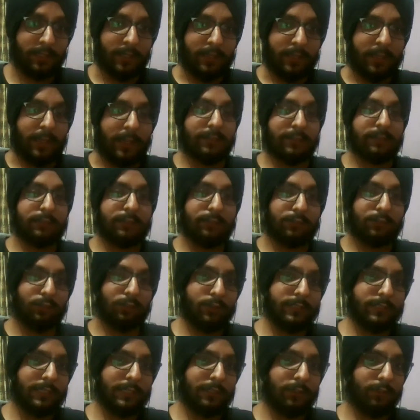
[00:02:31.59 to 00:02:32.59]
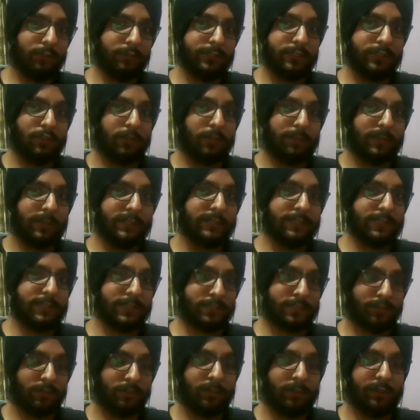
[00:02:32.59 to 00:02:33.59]
And those include topics such as
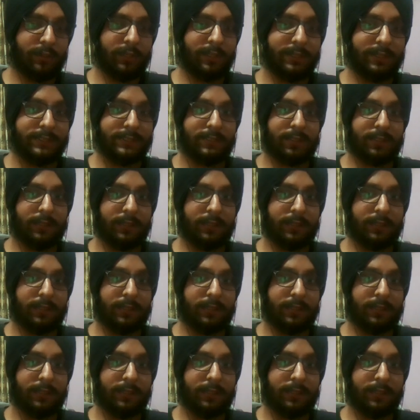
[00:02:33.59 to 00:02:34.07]
robotics,